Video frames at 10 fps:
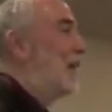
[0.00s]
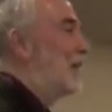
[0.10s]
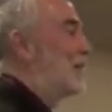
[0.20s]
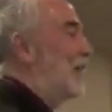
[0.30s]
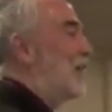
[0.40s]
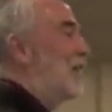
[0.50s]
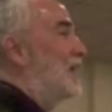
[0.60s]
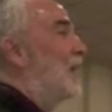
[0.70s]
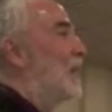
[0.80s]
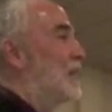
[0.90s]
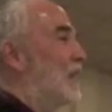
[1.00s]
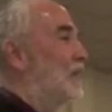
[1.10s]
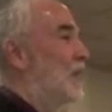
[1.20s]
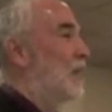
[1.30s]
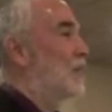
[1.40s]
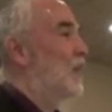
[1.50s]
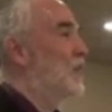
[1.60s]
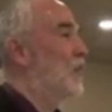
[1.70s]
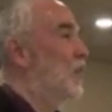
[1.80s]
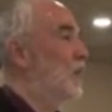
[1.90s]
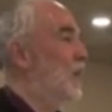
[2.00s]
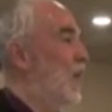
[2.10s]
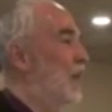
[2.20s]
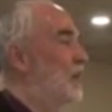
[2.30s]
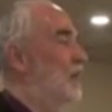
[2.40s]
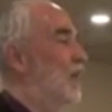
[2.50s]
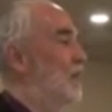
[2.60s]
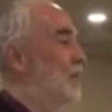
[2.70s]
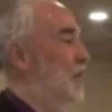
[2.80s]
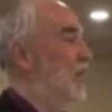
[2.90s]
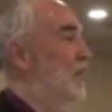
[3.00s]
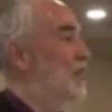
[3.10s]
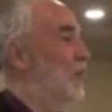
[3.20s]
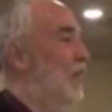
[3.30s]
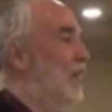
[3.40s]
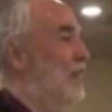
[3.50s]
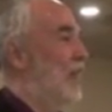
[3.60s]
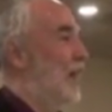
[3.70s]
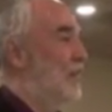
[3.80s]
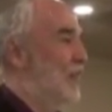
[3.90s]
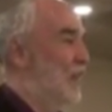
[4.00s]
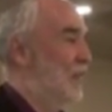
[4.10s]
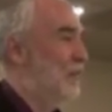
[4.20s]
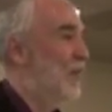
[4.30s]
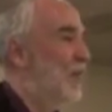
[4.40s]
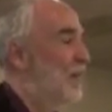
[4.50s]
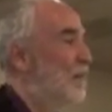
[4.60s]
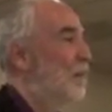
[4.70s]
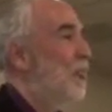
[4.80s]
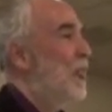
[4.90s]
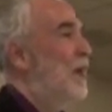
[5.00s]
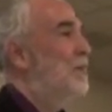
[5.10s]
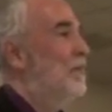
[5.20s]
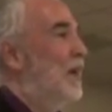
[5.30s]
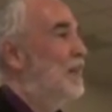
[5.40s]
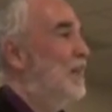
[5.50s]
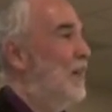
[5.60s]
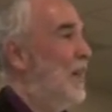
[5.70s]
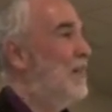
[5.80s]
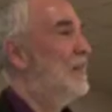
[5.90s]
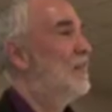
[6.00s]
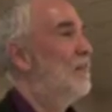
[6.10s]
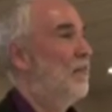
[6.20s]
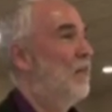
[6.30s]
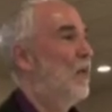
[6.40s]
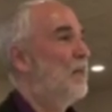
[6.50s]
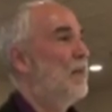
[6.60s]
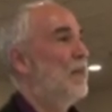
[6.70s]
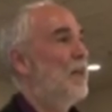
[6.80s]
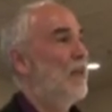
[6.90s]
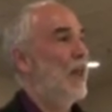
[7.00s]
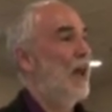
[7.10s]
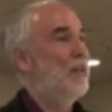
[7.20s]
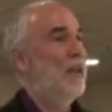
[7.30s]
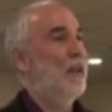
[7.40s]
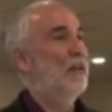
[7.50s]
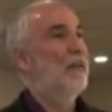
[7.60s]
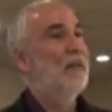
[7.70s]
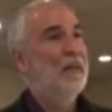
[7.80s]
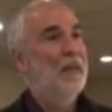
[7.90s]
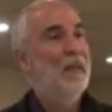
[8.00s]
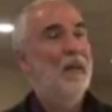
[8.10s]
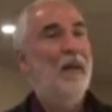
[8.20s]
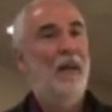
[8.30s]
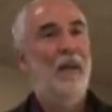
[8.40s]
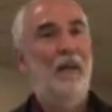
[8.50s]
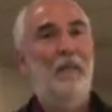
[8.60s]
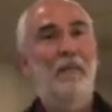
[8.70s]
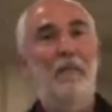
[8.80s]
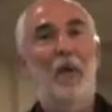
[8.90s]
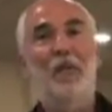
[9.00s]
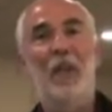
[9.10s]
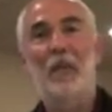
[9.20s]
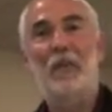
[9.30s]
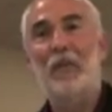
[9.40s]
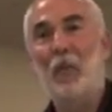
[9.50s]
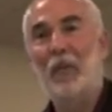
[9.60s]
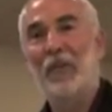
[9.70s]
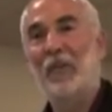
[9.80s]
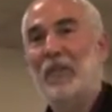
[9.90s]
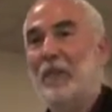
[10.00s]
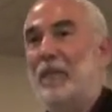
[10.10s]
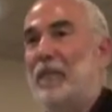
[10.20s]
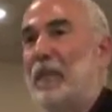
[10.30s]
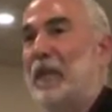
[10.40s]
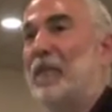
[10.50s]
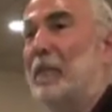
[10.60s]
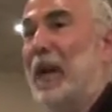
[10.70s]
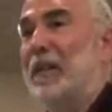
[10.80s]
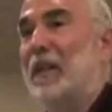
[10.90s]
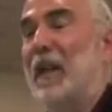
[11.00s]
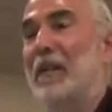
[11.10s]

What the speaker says: He said, he said they'd also sold 1,000 of them when they'd sold 8,000 of them. But, you know, that's more people hear that than most other sources of information